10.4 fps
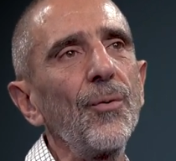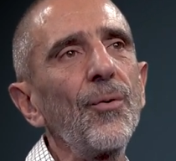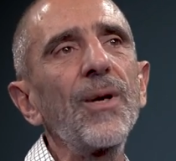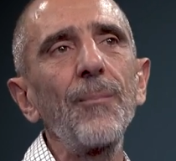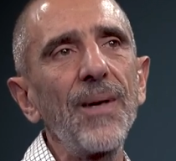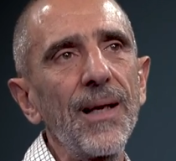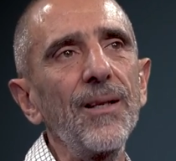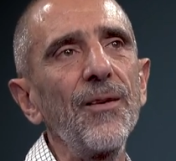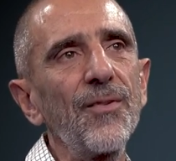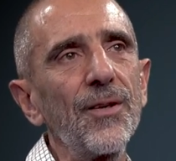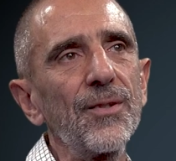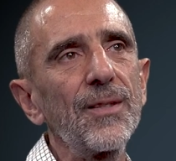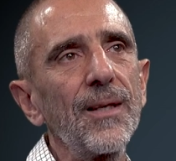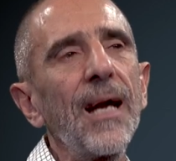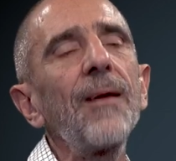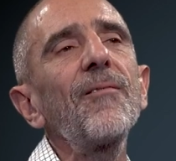who can make a difference.
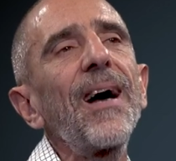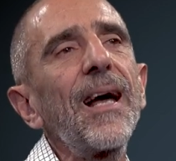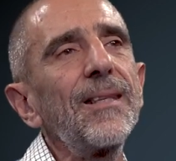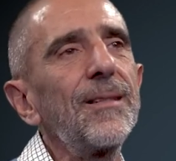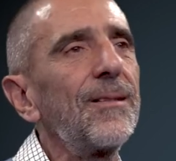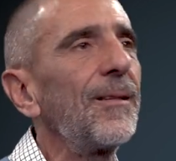I've had,